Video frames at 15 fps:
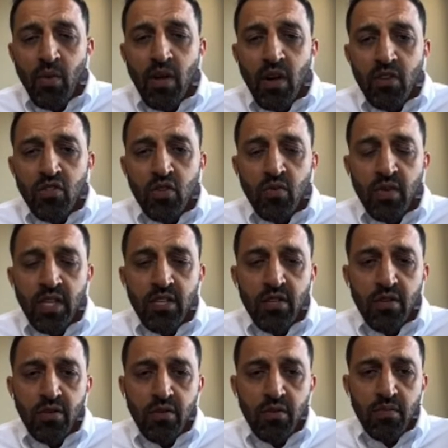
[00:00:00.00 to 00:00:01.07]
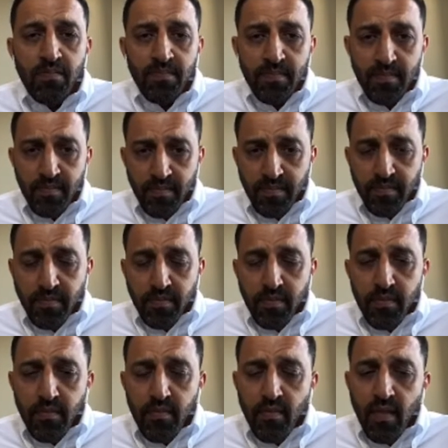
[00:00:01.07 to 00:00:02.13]
But we also need to
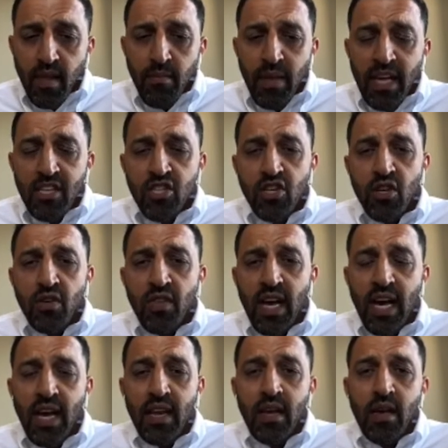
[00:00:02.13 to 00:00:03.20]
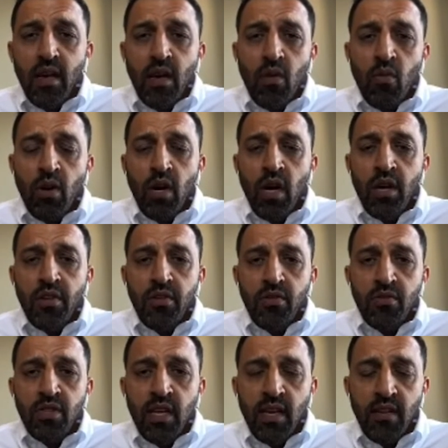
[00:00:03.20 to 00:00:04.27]
make sure that we're not
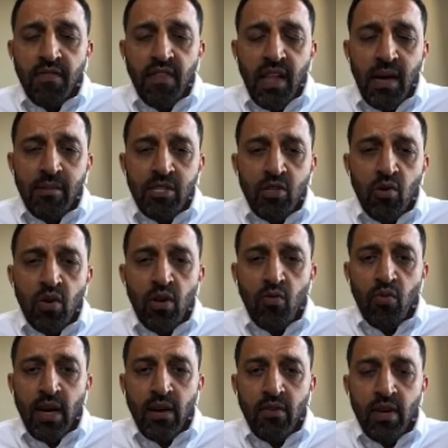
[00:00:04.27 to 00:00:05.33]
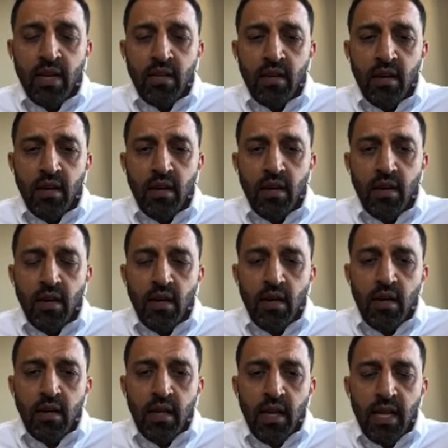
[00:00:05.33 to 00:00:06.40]
using inflammatory rhetoric to
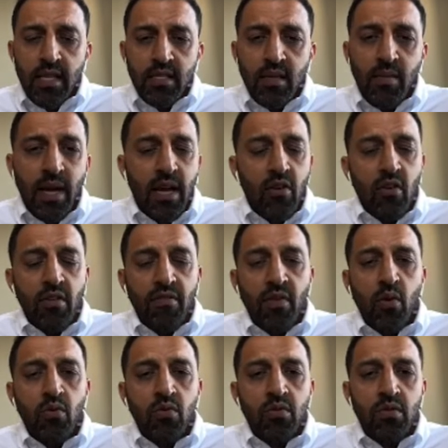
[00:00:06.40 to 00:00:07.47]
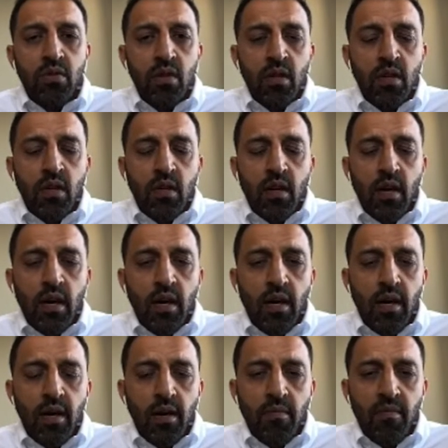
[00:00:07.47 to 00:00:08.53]
get some angry folks
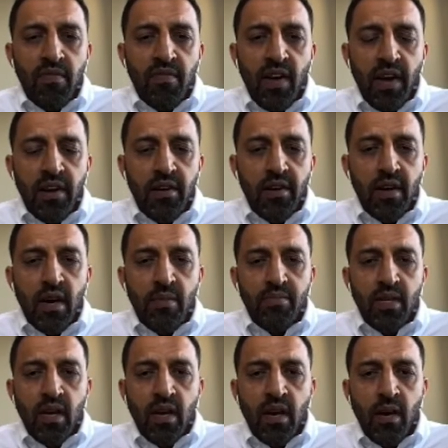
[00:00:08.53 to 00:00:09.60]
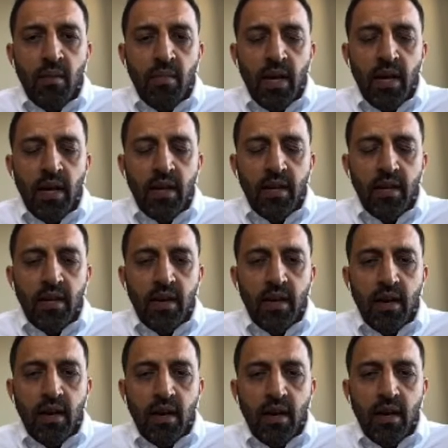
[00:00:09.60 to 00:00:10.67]
fired up to come and
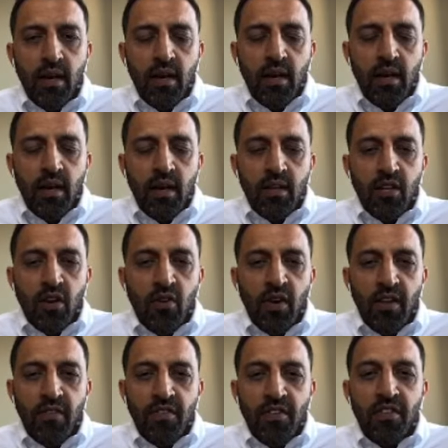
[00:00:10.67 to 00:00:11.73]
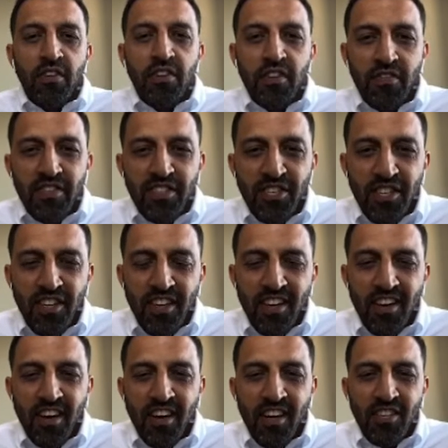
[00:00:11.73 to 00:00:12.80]
to create further division
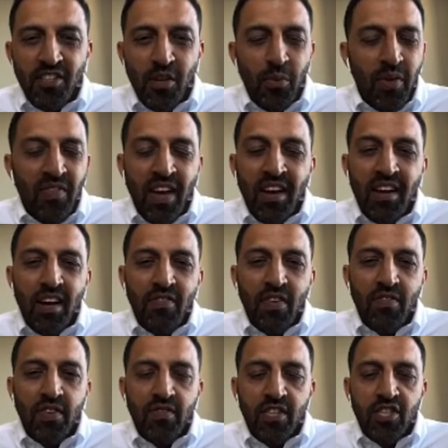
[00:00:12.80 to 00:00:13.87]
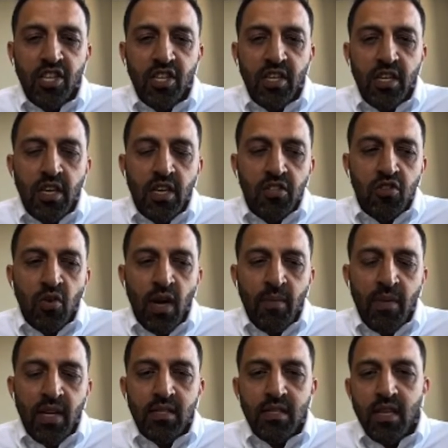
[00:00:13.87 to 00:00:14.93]
in our country. We've had enough of division. So
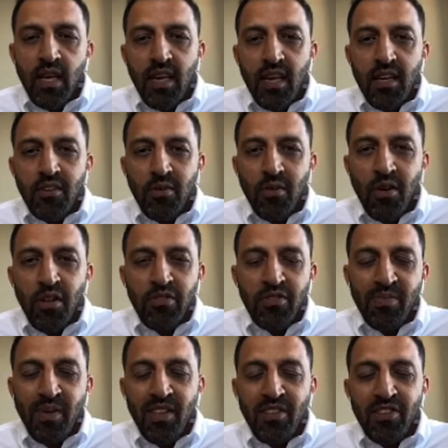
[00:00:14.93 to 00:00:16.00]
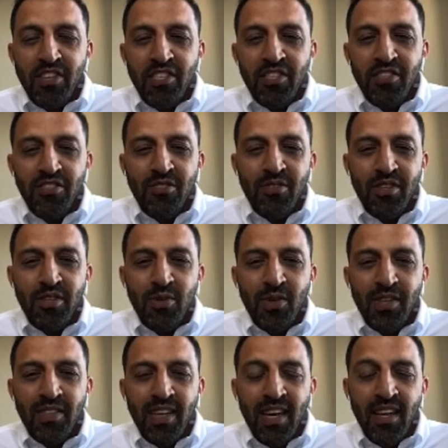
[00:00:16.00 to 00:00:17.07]
I'm going to say to all those politicians who are
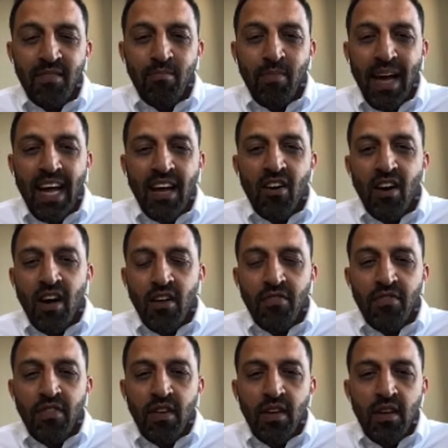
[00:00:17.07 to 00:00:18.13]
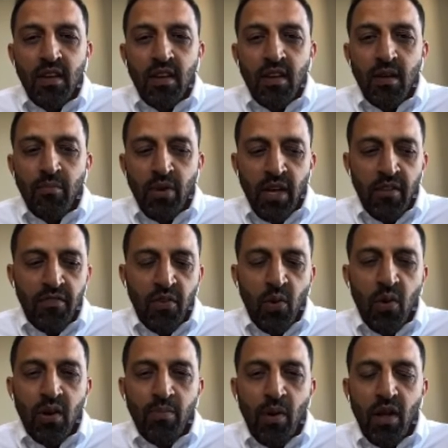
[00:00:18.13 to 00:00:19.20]
doing that, back off, bring
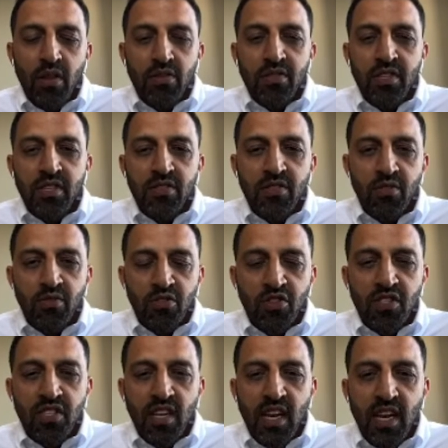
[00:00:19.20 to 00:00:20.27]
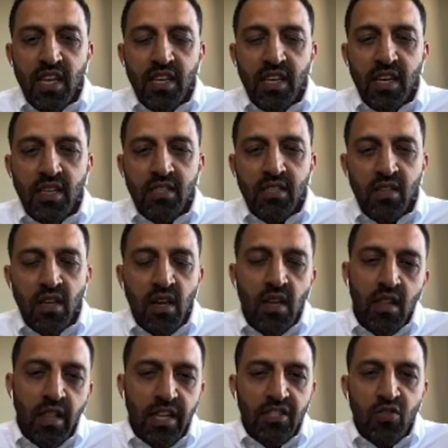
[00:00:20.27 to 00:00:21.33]
forward policy solutions and ideas.
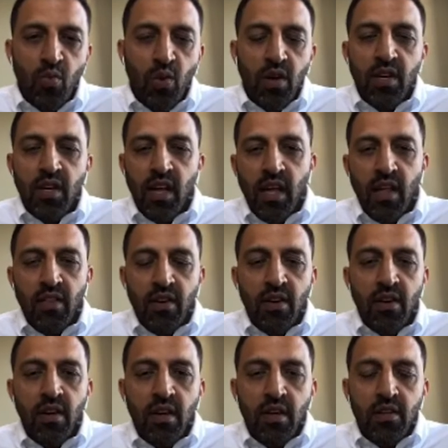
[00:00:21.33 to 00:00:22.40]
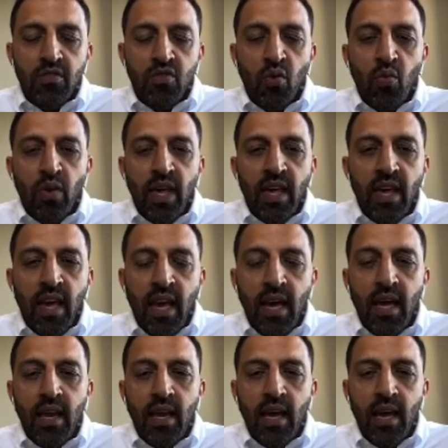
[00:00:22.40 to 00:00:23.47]
Let's work together so we
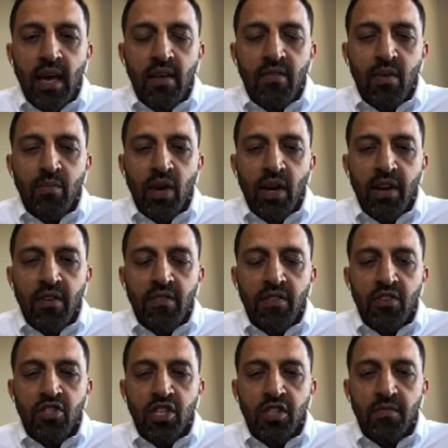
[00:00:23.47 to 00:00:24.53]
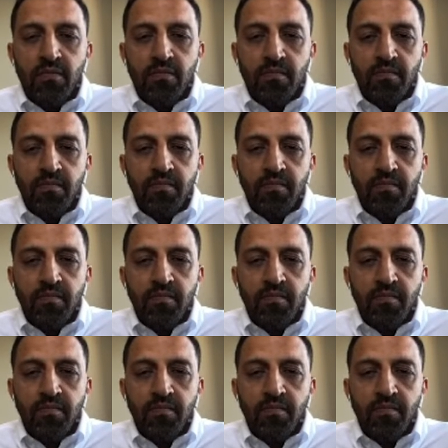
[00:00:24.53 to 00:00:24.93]
can have a brighter future.